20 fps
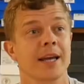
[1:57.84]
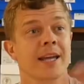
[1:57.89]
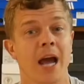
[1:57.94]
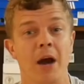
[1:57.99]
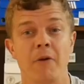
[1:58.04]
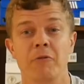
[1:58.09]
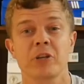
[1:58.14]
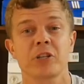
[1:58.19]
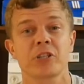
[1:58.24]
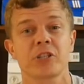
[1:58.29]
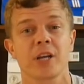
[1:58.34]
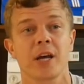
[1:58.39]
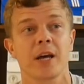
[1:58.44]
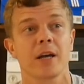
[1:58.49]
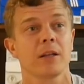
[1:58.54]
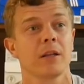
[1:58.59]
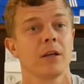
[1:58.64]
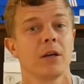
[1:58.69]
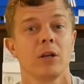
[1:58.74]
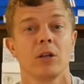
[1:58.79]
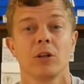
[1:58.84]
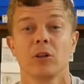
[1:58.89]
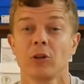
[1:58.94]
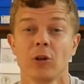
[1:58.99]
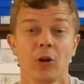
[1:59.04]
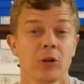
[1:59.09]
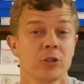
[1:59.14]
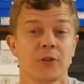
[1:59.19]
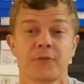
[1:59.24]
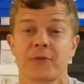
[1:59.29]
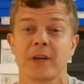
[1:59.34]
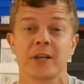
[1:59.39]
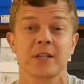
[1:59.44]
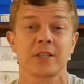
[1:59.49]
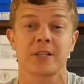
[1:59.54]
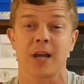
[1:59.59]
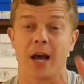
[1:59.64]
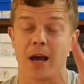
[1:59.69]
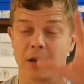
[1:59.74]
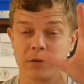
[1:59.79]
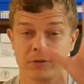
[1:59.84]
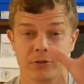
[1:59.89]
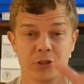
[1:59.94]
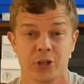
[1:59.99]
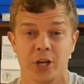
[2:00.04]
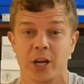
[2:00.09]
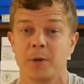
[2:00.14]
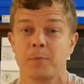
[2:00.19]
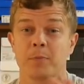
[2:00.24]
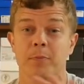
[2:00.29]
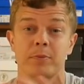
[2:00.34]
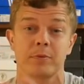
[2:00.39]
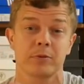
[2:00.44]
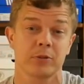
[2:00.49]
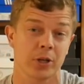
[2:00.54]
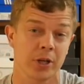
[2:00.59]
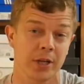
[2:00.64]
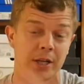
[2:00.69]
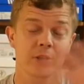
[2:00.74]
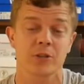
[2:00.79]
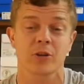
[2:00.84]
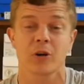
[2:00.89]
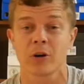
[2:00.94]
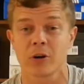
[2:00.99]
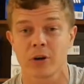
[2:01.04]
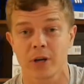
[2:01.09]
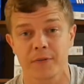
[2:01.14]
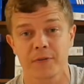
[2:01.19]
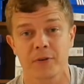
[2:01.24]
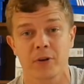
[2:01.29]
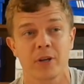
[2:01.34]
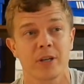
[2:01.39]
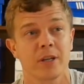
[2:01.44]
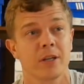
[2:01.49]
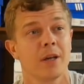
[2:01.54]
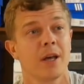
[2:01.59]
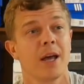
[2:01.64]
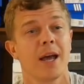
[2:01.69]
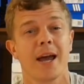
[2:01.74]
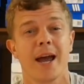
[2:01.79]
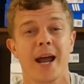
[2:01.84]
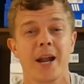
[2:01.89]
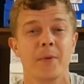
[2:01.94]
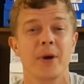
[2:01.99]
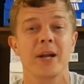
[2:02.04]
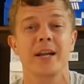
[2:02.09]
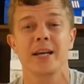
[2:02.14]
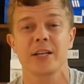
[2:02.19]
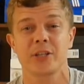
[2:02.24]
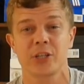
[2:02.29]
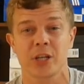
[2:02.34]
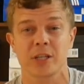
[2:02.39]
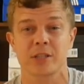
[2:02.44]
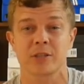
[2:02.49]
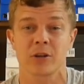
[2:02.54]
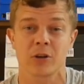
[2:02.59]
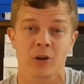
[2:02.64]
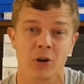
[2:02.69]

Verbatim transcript: a garage sale, loads of things that are cheap. So you need to go, if you're in anywhere near Chester,